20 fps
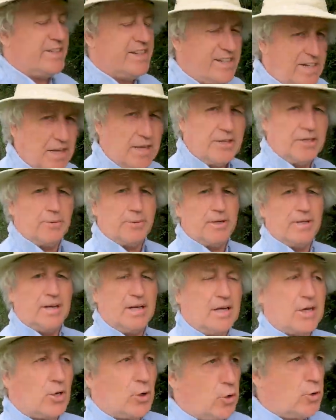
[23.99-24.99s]

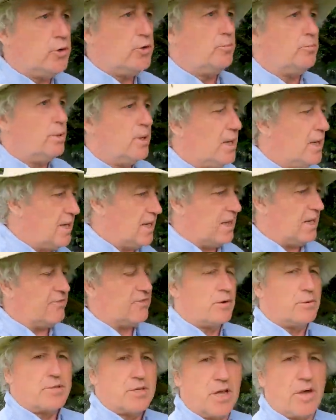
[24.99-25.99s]
genuinely couldn't
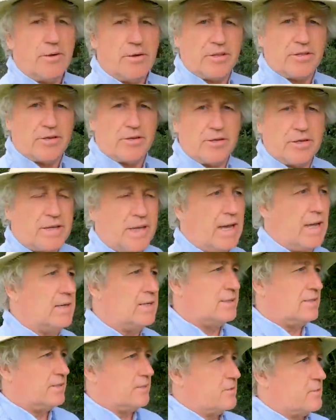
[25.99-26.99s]
believe, I was going through the
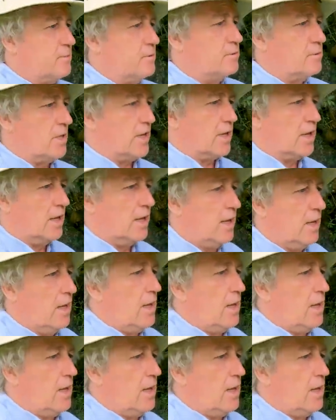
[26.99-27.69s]
calendar this morning,